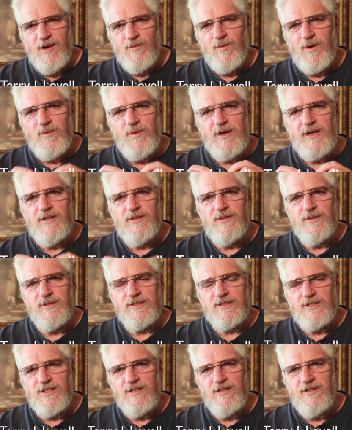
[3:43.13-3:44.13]
We wanted to
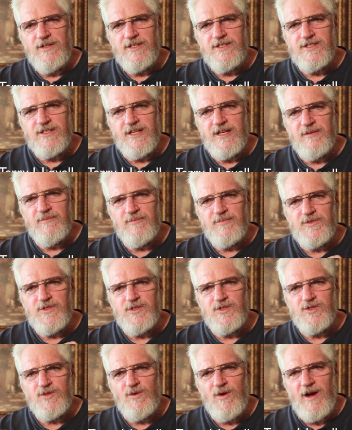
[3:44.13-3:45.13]
encourage them
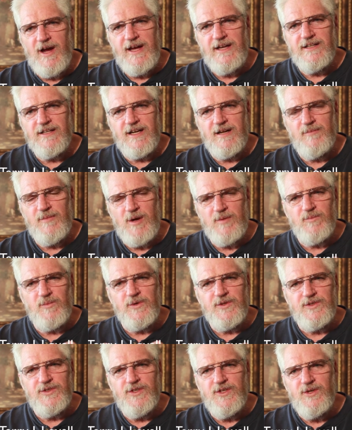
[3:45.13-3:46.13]
to try to come up
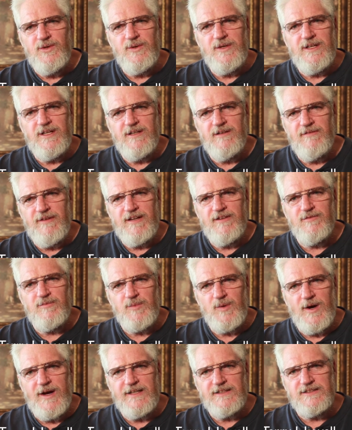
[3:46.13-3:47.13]
with new and
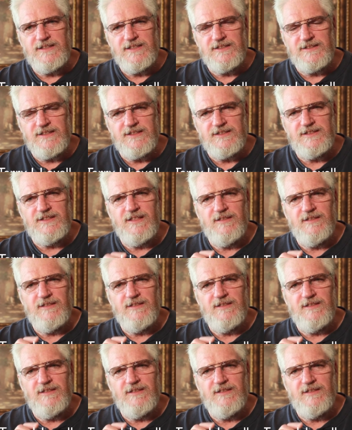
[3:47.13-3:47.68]
innovative processes,